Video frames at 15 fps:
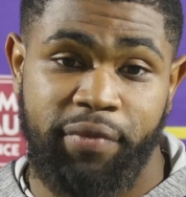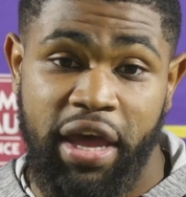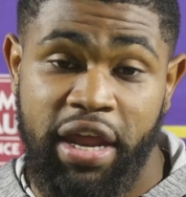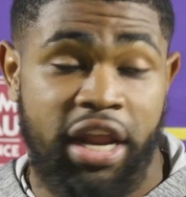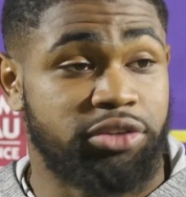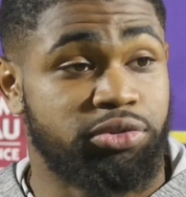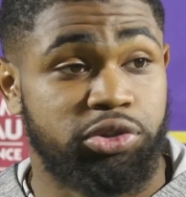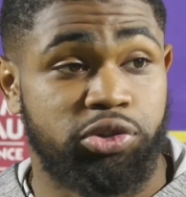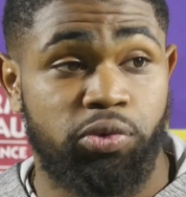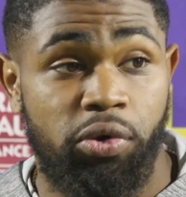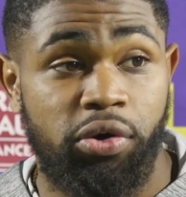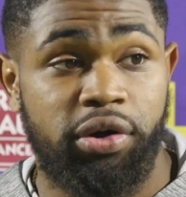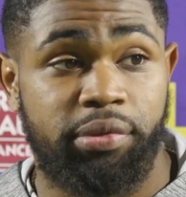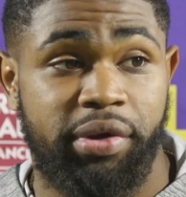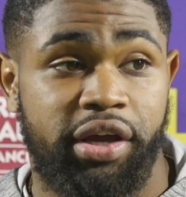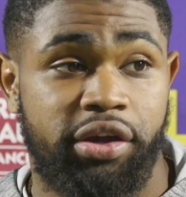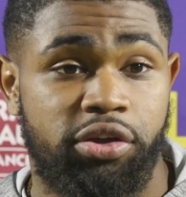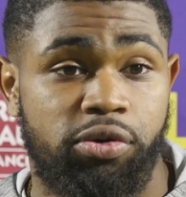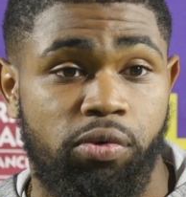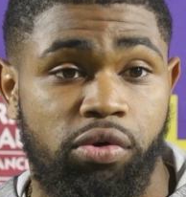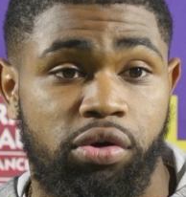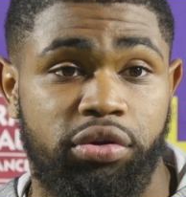And that's what you want, man.
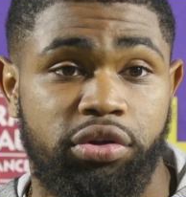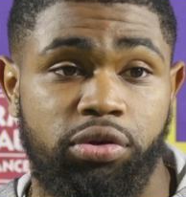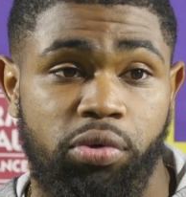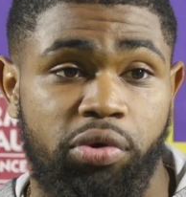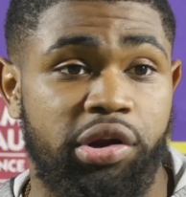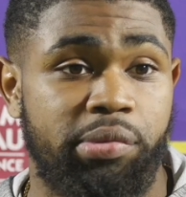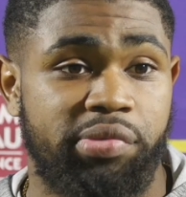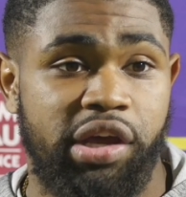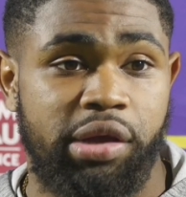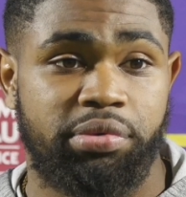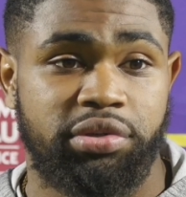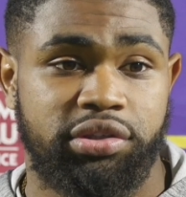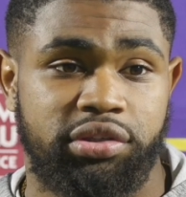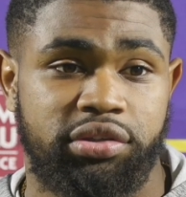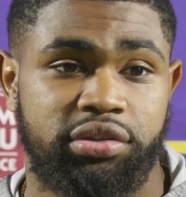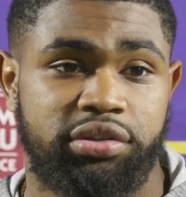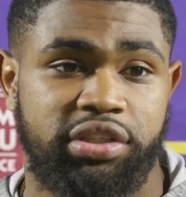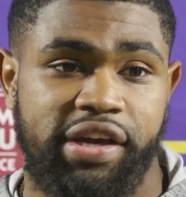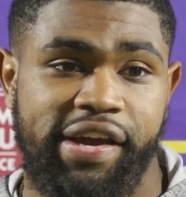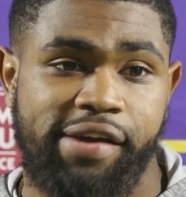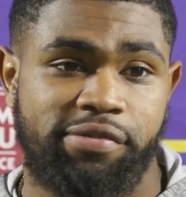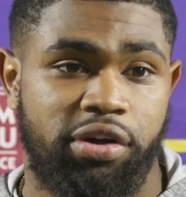You want to be able
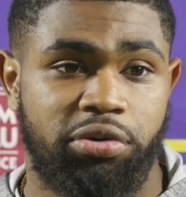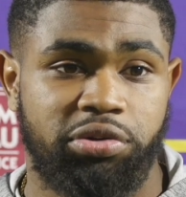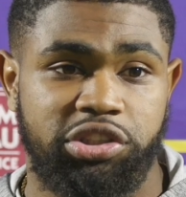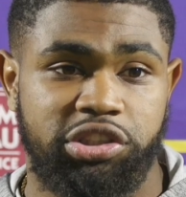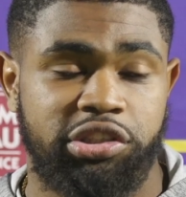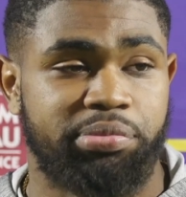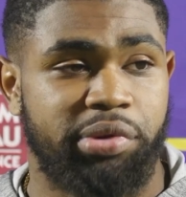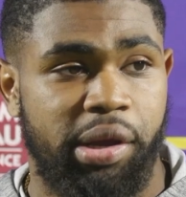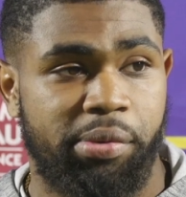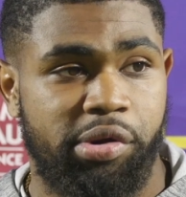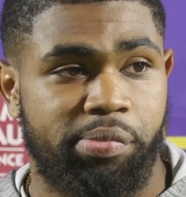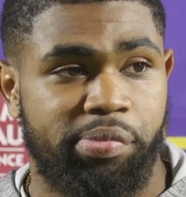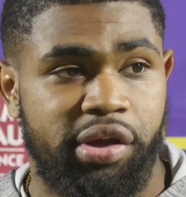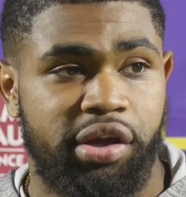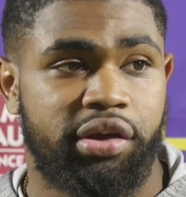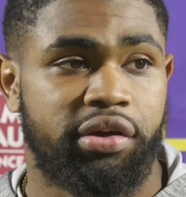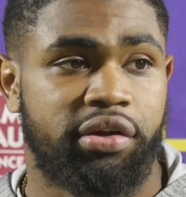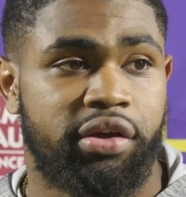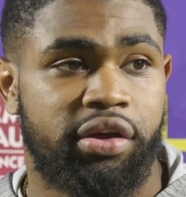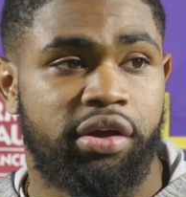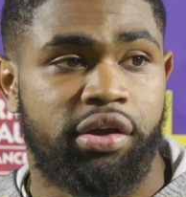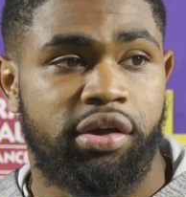to have coaches to be able to pick
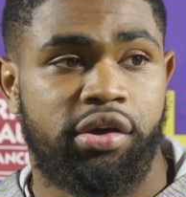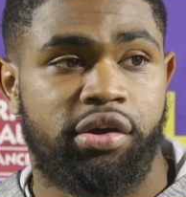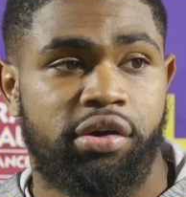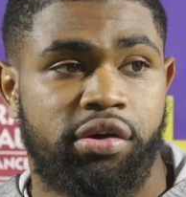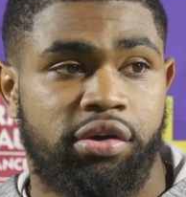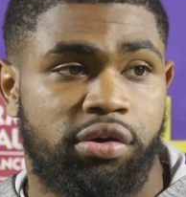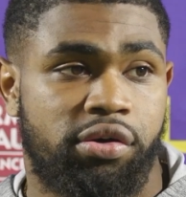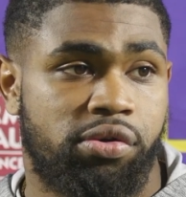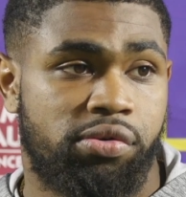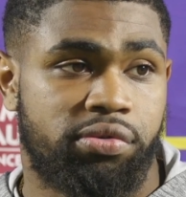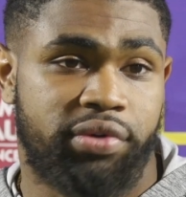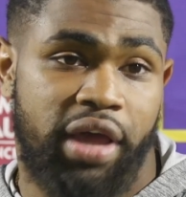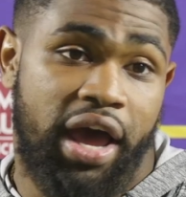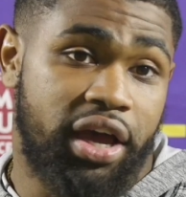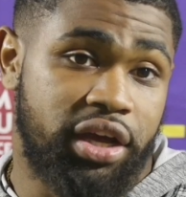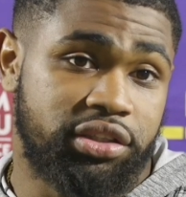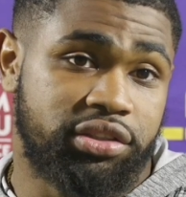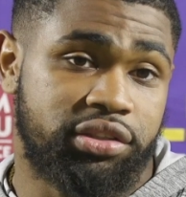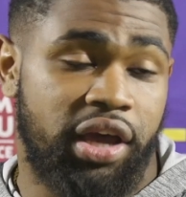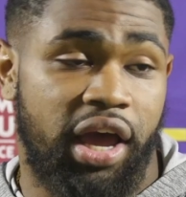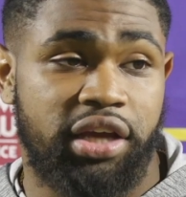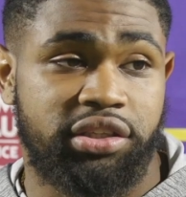
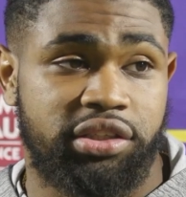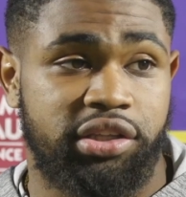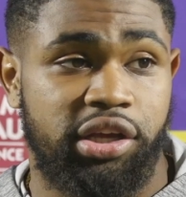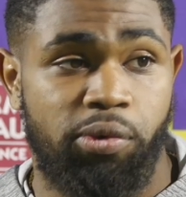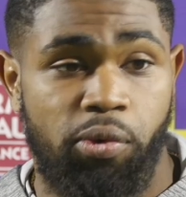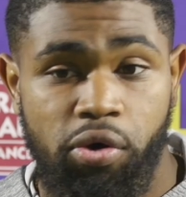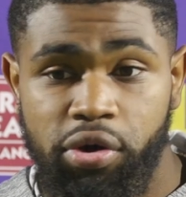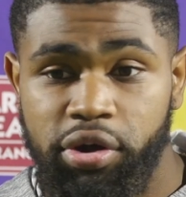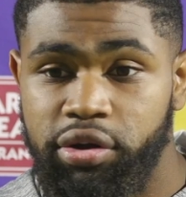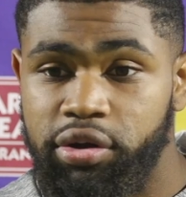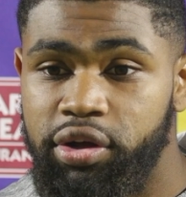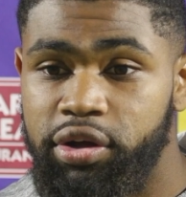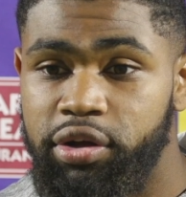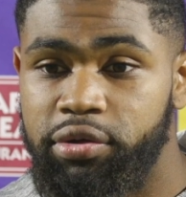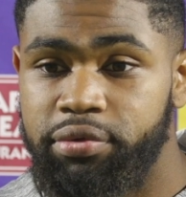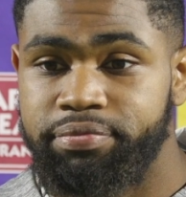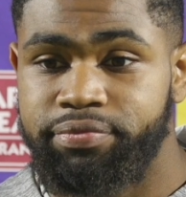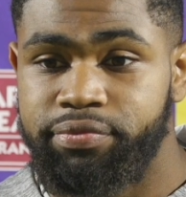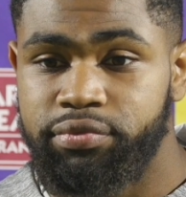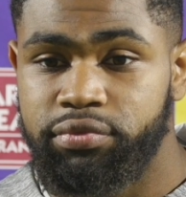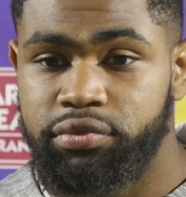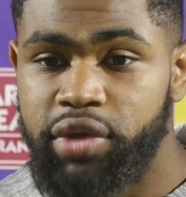guys that they want,
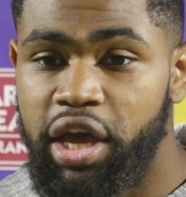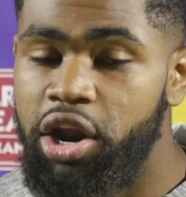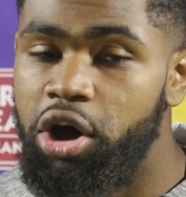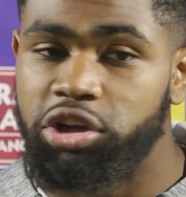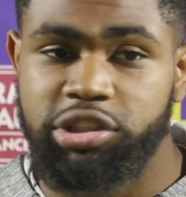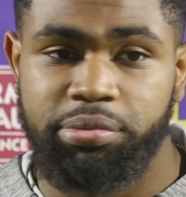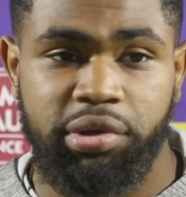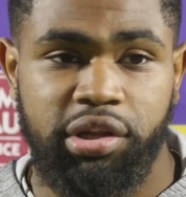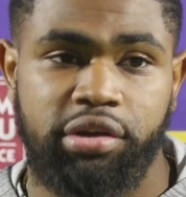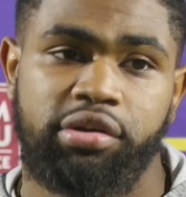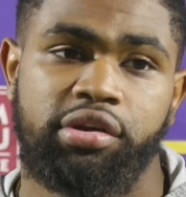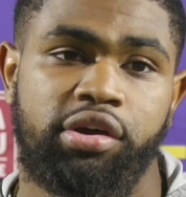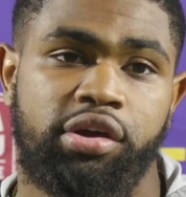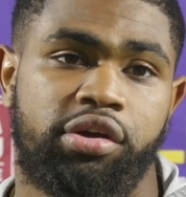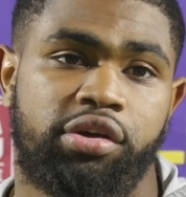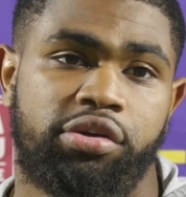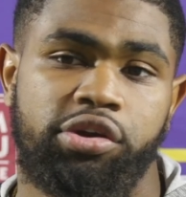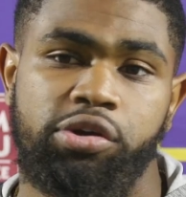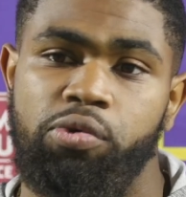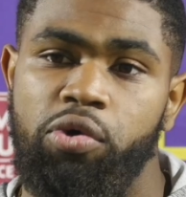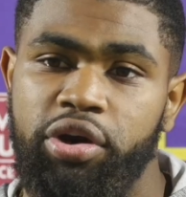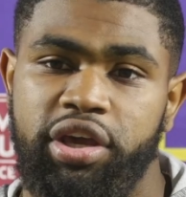and ultimately
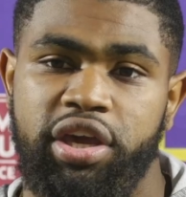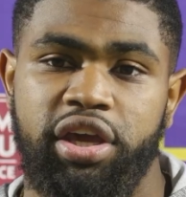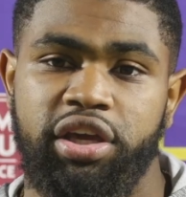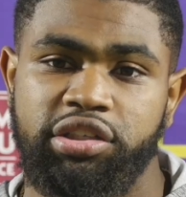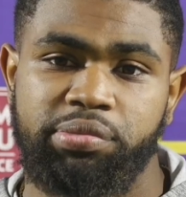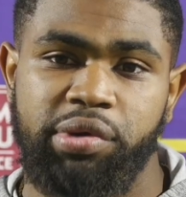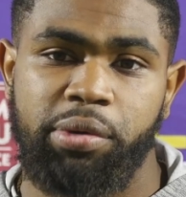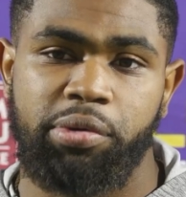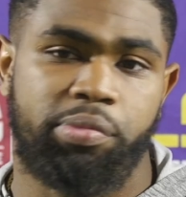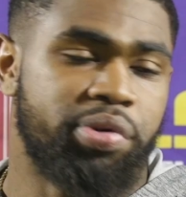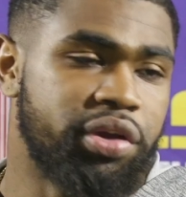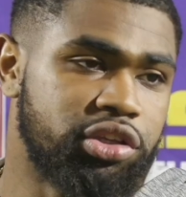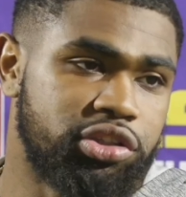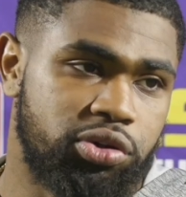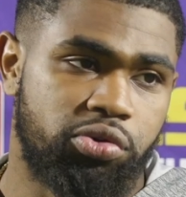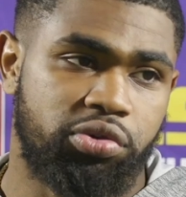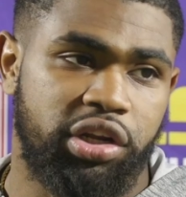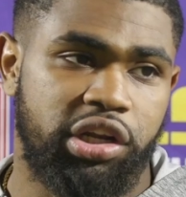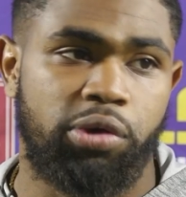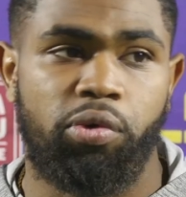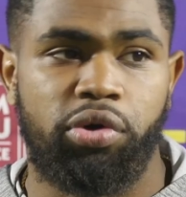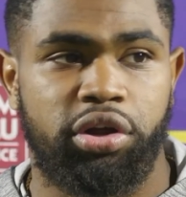you want kids to be able to pick the school
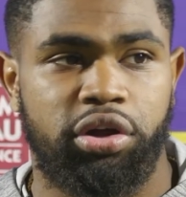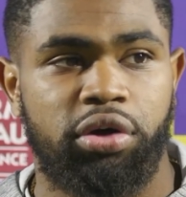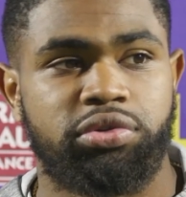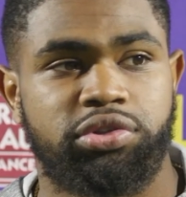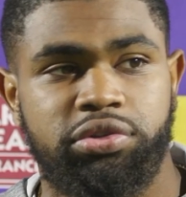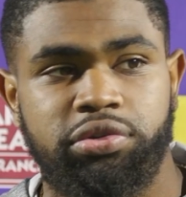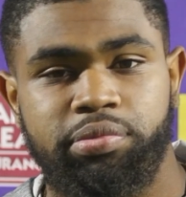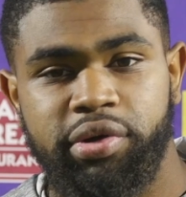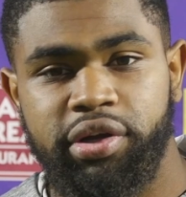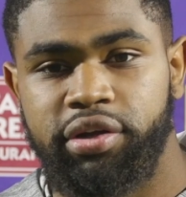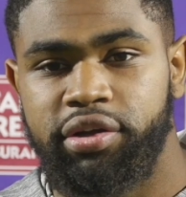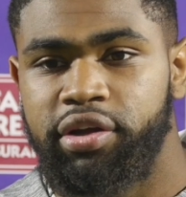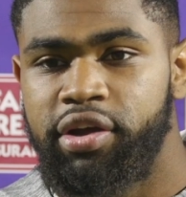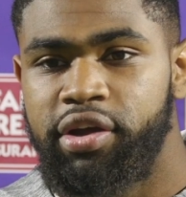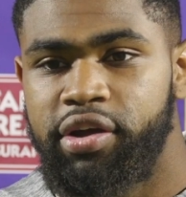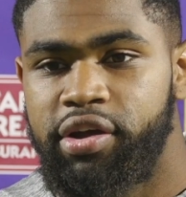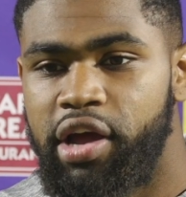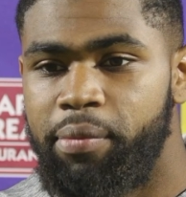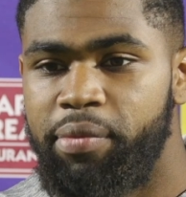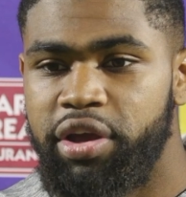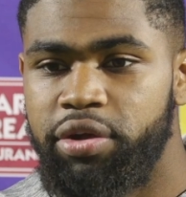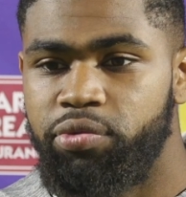that they want to go to. But
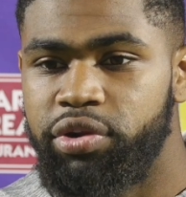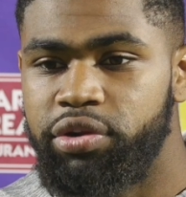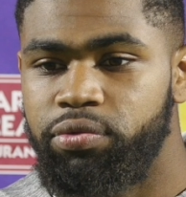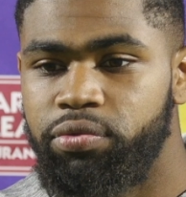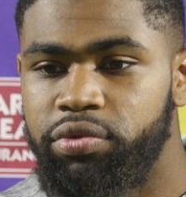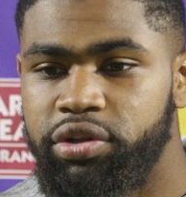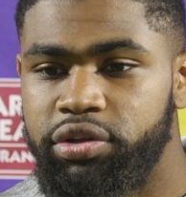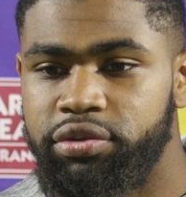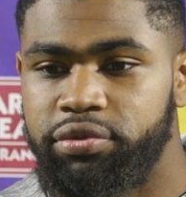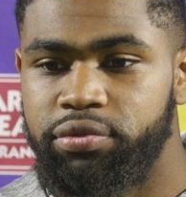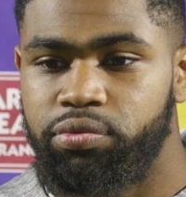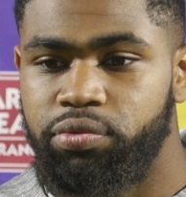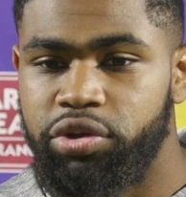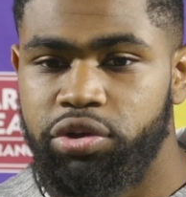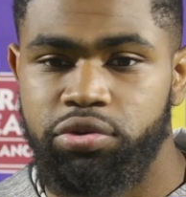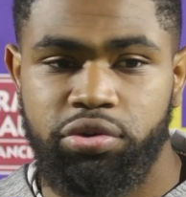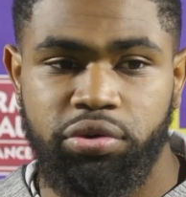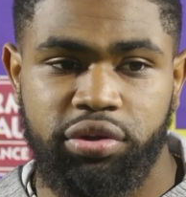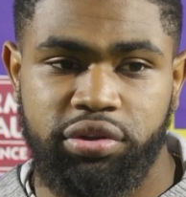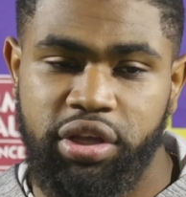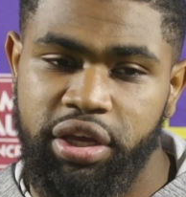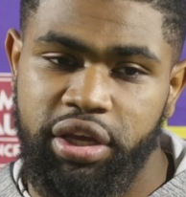I mean, when you do
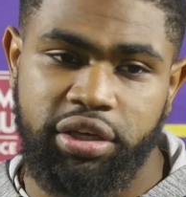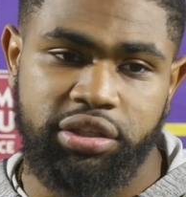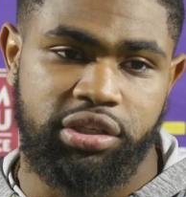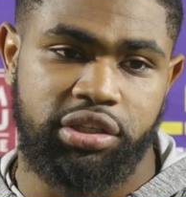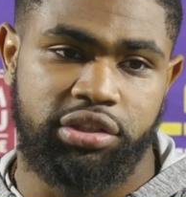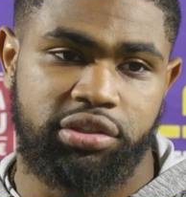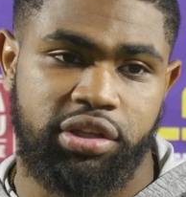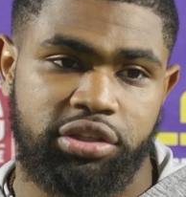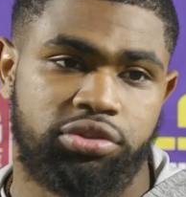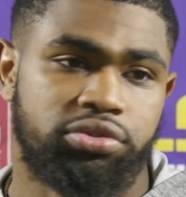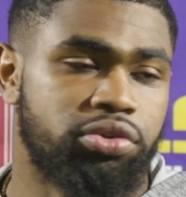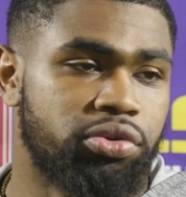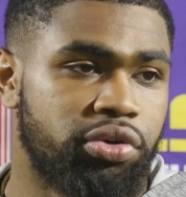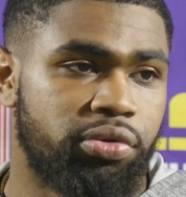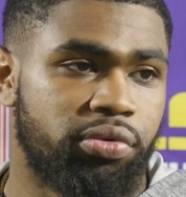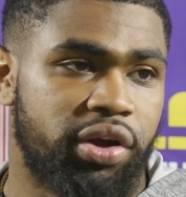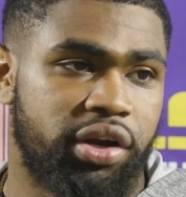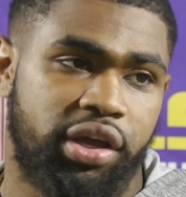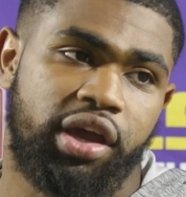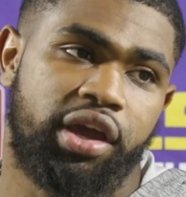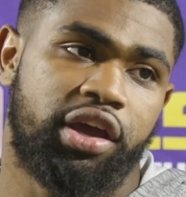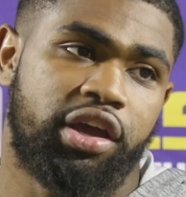the things that you do in the
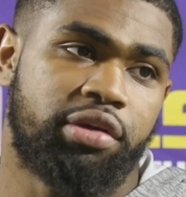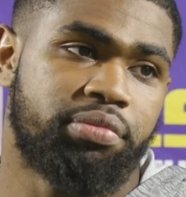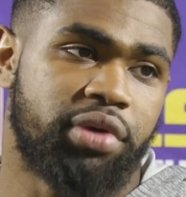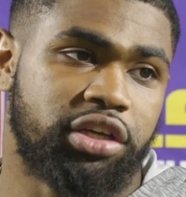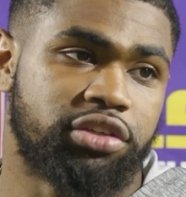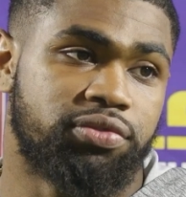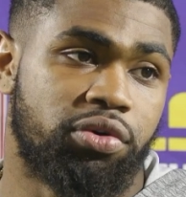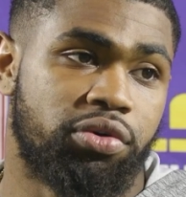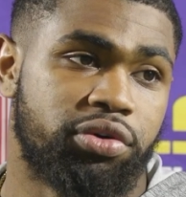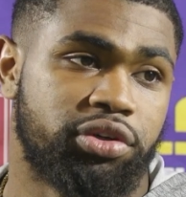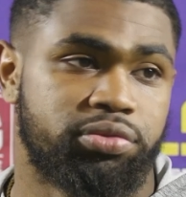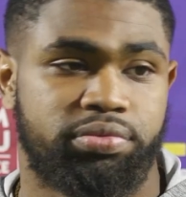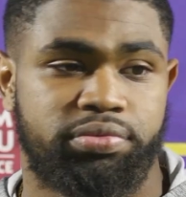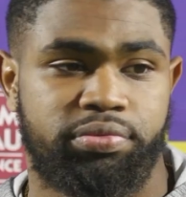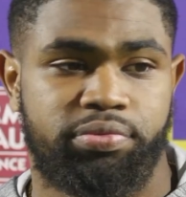running game, as far as,